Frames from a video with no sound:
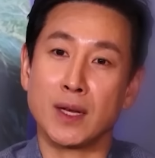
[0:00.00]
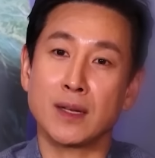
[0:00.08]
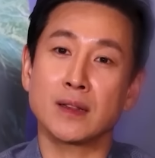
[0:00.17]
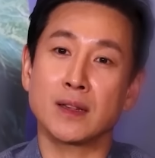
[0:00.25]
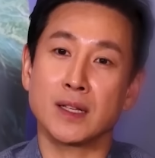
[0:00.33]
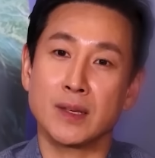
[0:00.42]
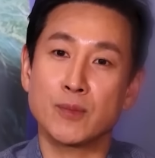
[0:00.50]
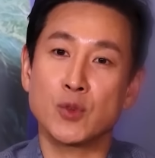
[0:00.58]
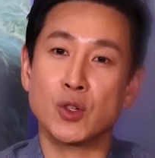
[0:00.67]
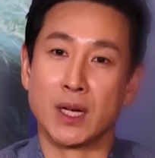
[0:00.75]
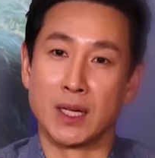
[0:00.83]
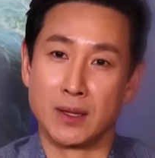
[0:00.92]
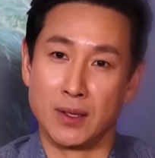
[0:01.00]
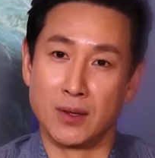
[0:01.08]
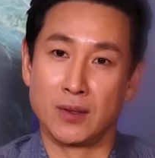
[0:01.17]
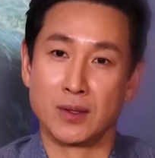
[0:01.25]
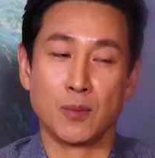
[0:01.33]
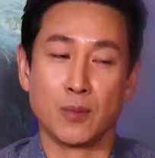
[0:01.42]
to the health
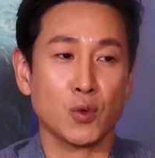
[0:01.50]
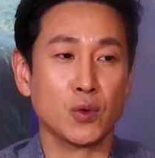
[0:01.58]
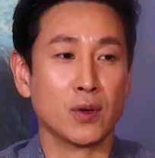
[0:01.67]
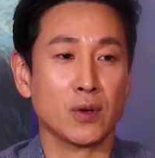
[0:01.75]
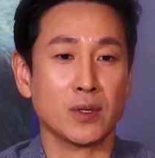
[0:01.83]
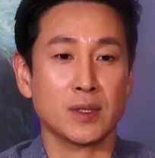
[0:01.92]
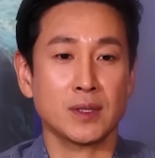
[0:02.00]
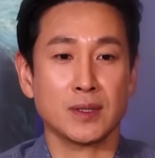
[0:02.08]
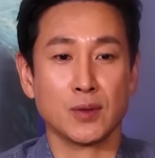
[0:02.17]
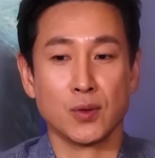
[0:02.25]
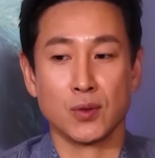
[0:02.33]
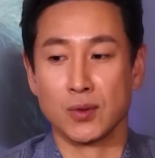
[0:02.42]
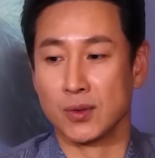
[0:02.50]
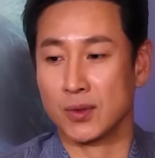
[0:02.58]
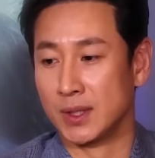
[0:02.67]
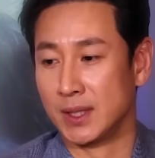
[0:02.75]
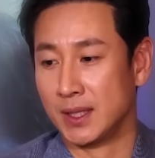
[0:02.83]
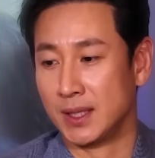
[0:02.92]
of the celebrities. We saw Lee